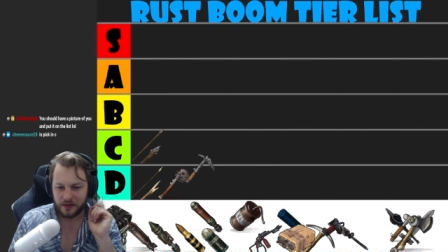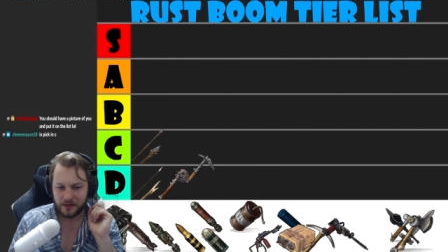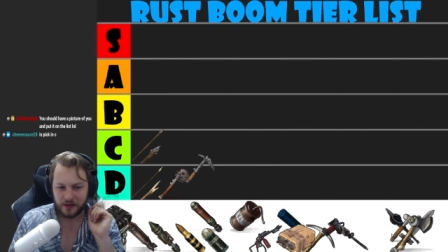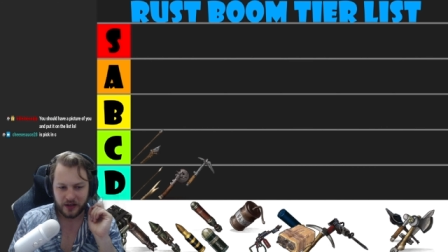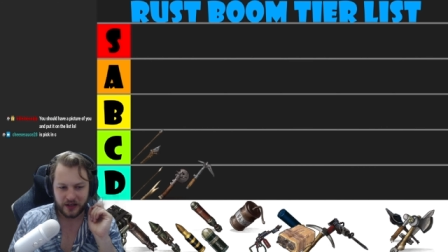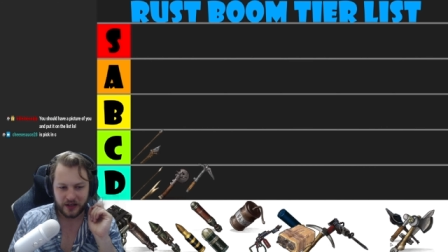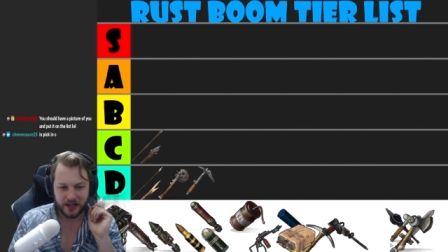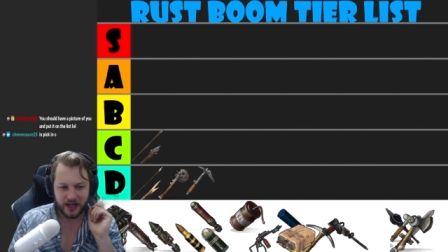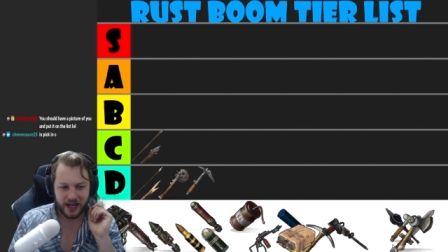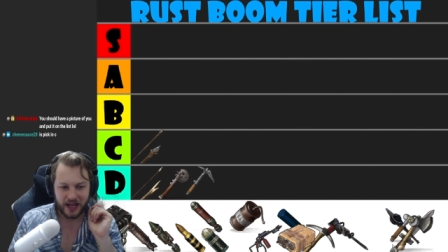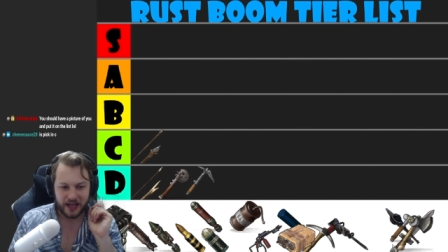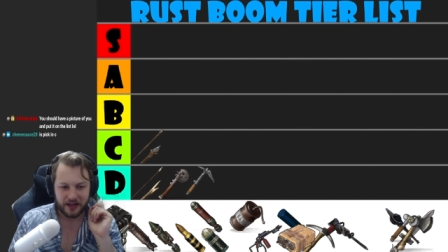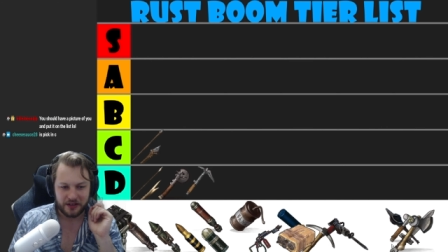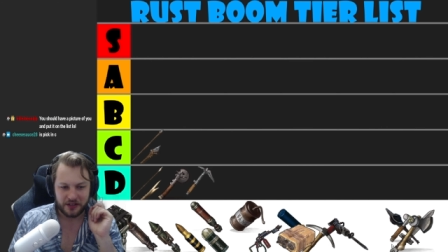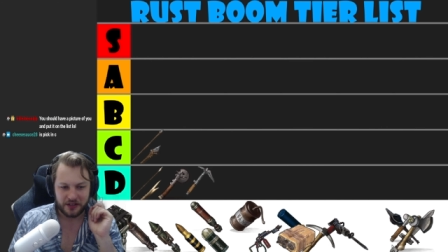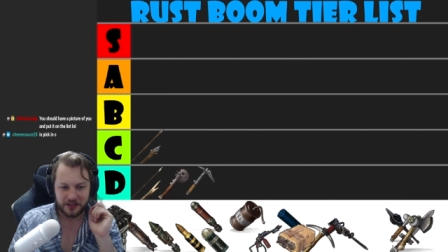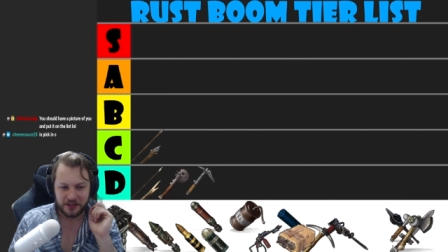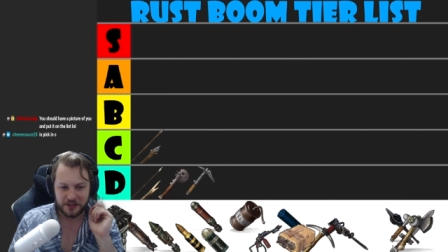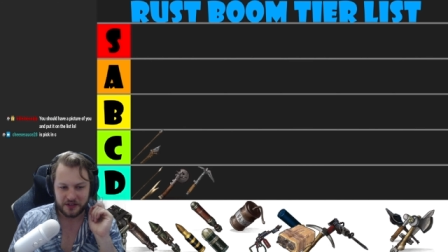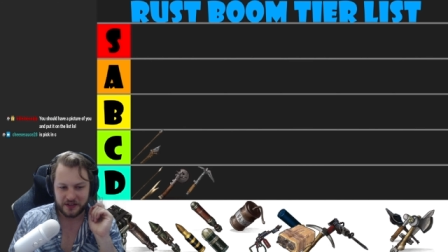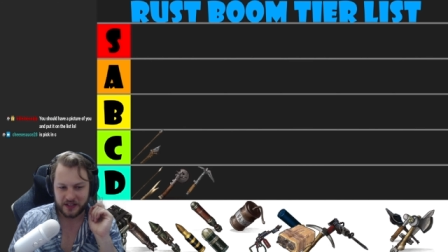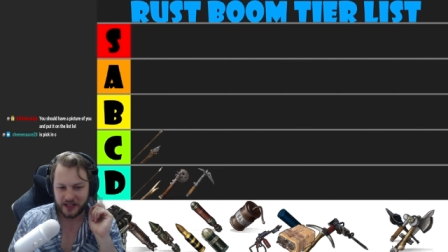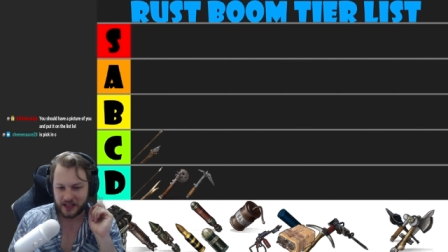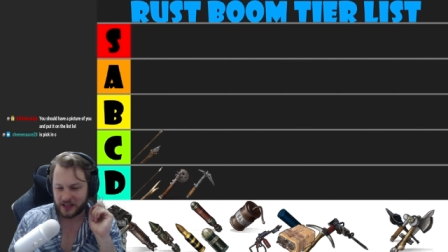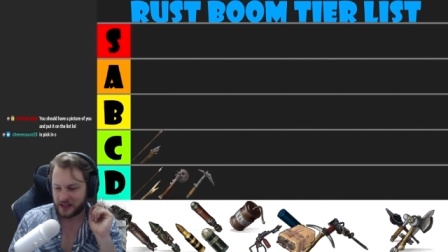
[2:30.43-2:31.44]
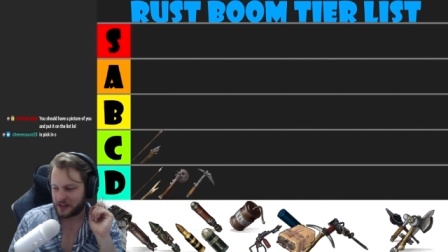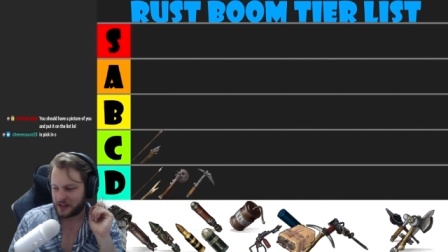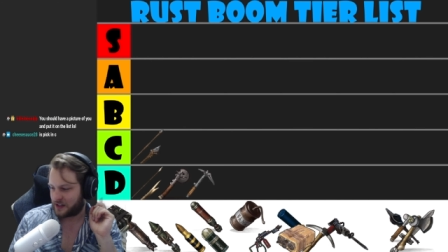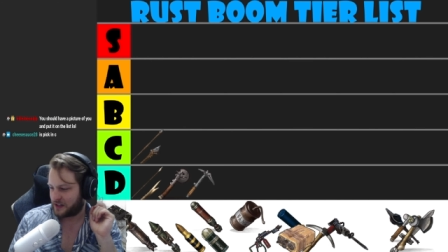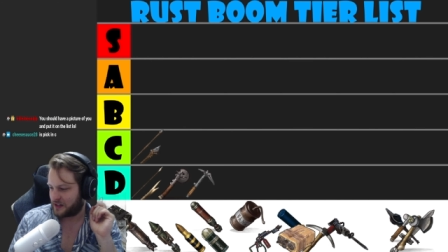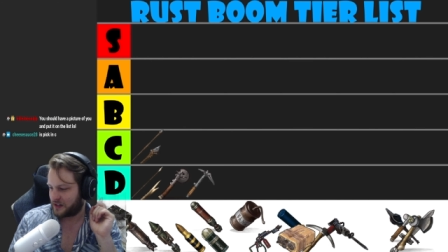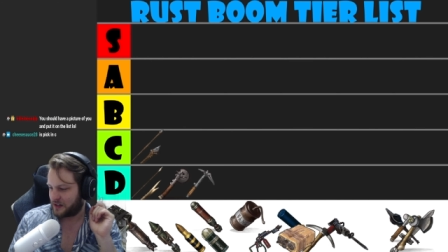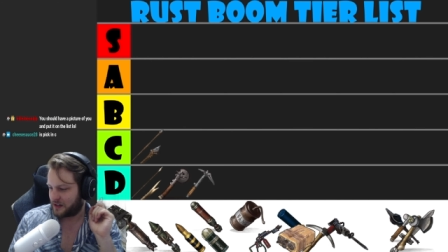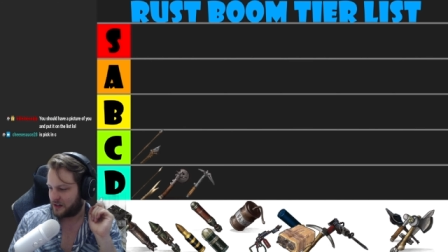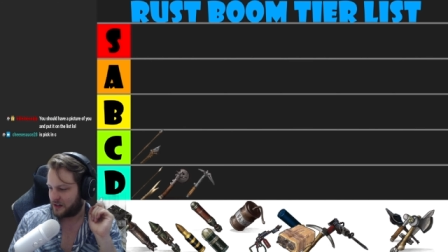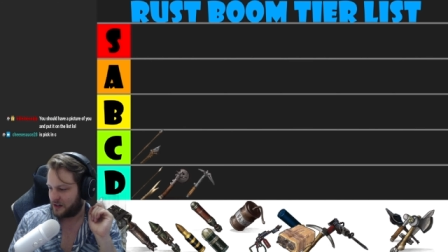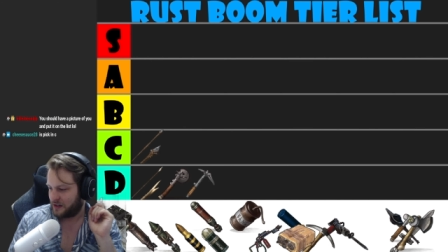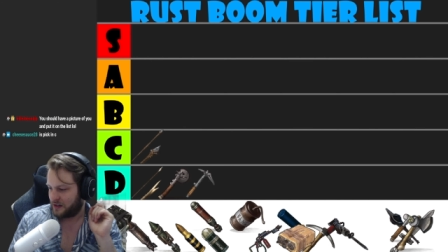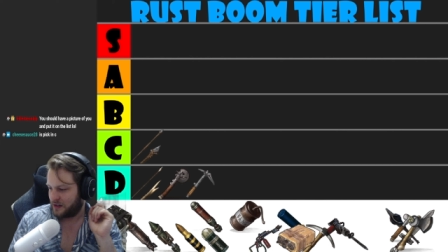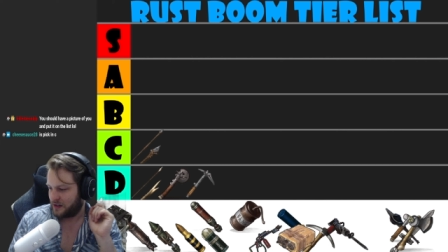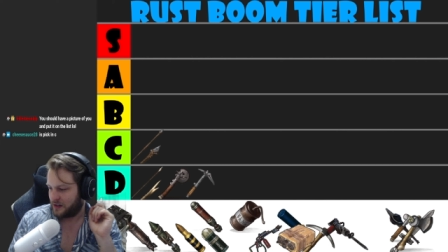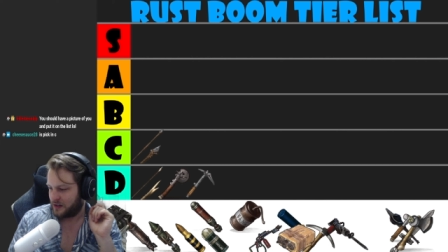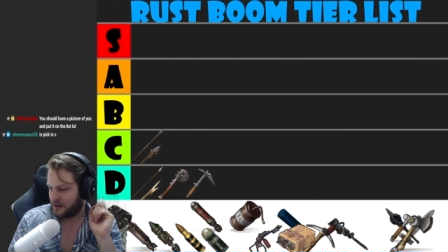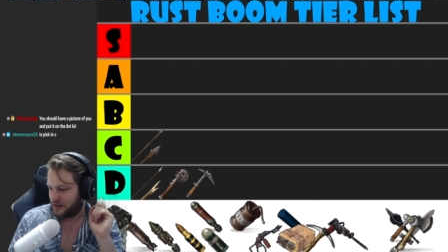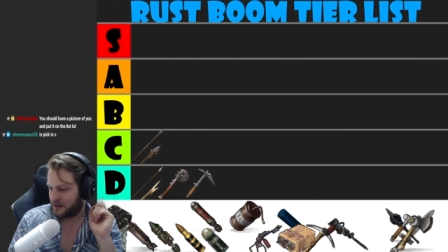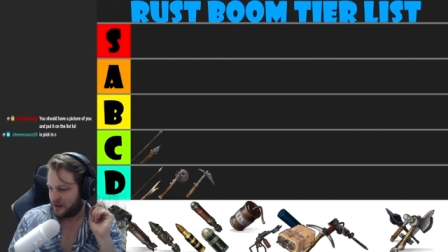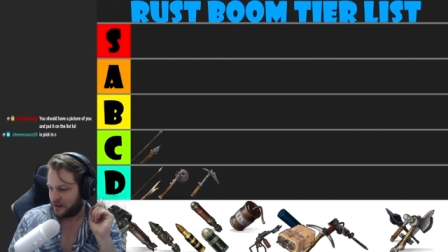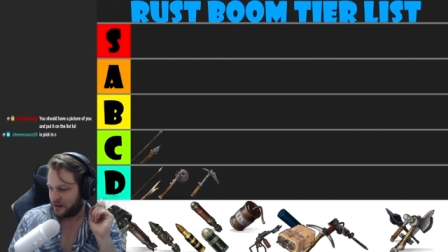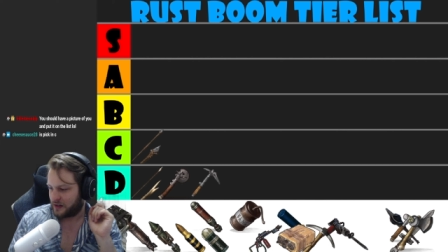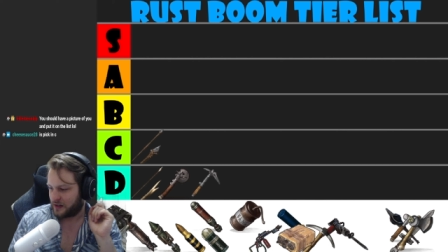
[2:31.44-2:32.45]
Okay, you think
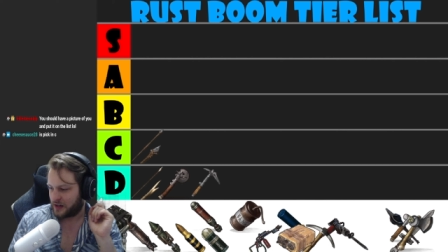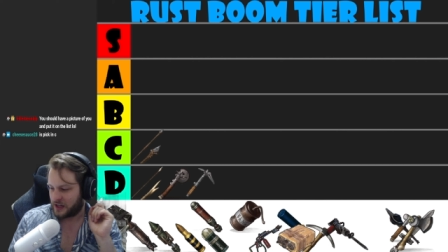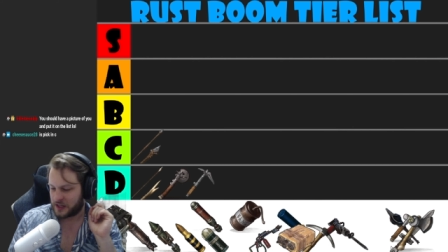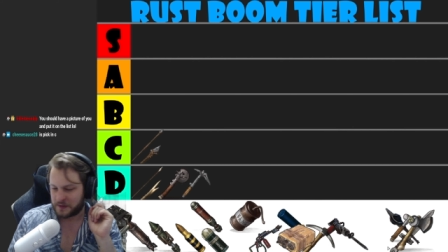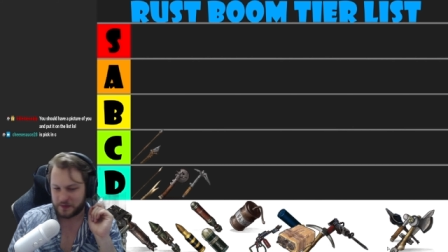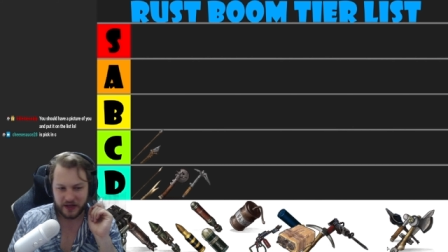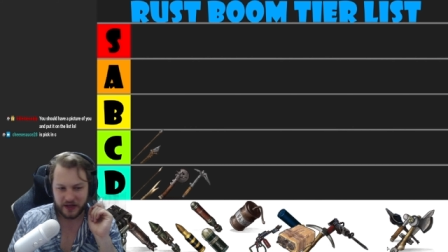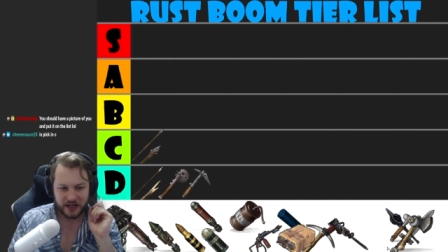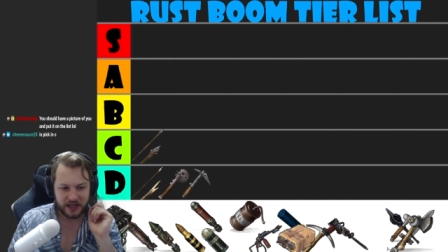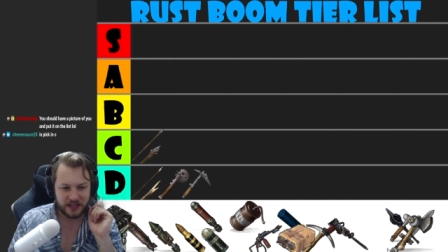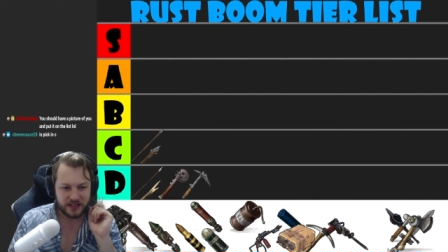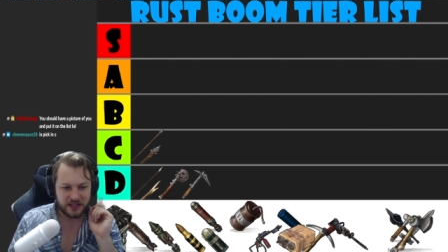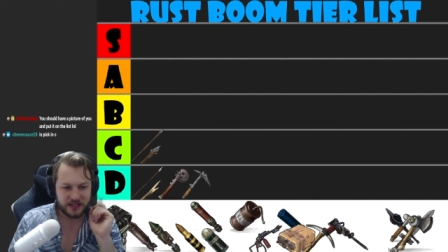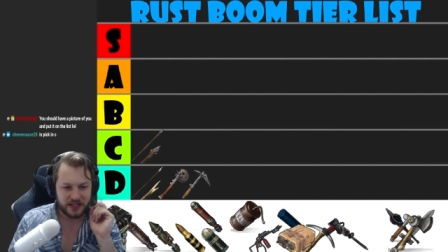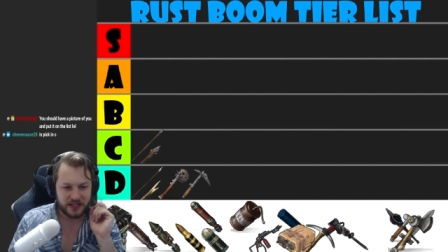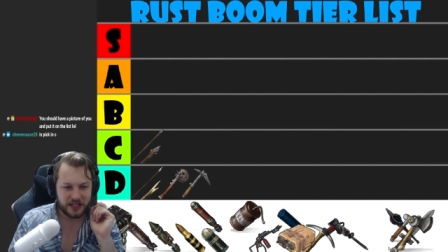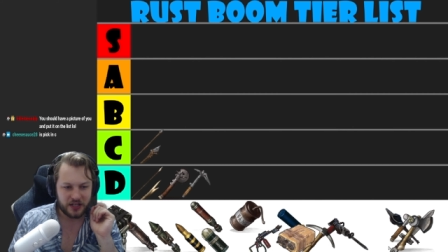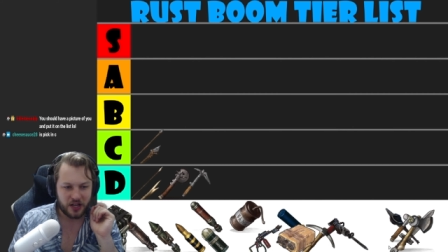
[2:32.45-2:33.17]
it's pick and C?